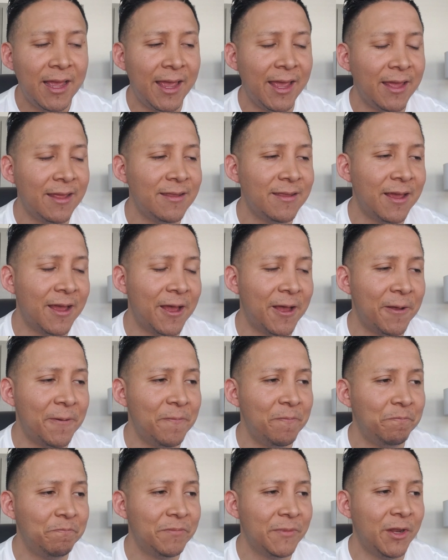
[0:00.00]
And,
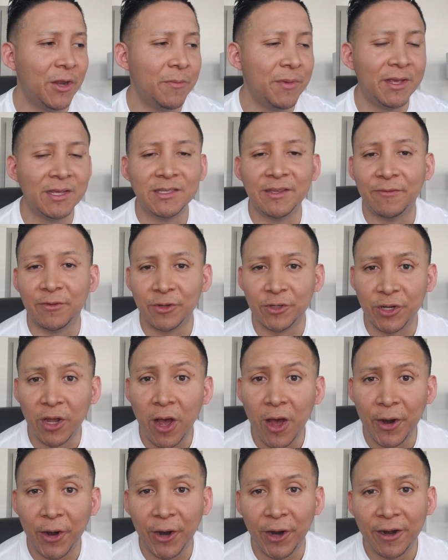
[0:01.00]
um, you know, because of her
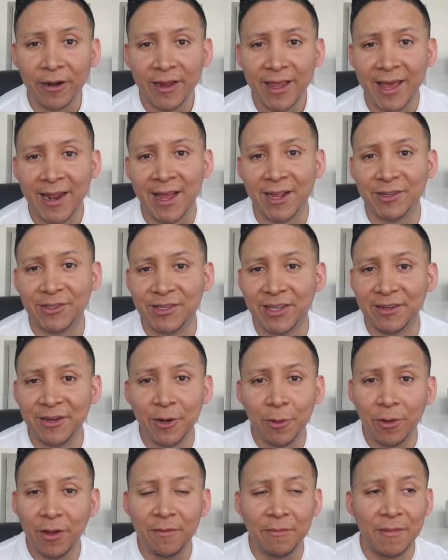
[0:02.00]
daughter. And I just said, you
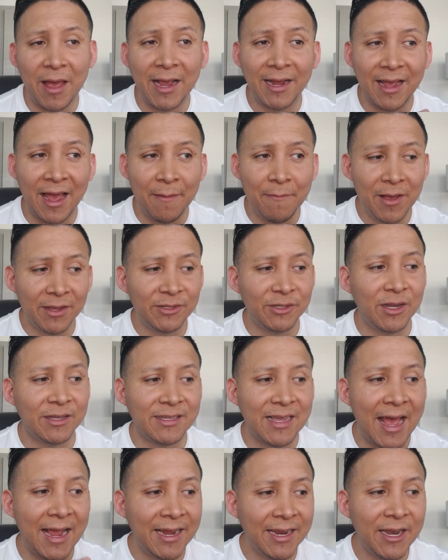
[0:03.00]
know what? I, I messaged her. I
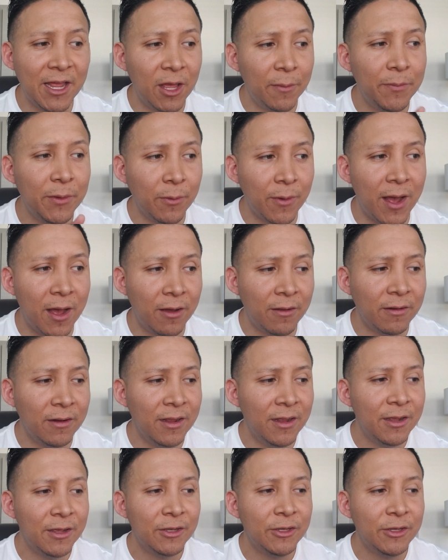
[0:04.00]
said, I can help you out.